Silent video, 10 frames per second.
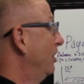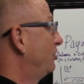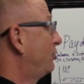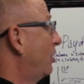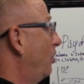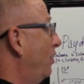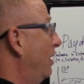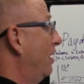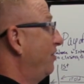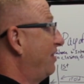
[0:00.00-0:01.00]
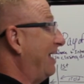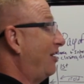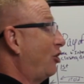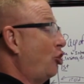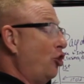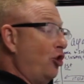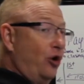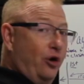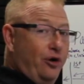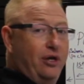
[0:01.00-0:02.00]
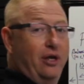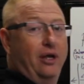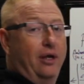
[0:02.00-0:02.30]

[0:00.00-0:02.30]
so they could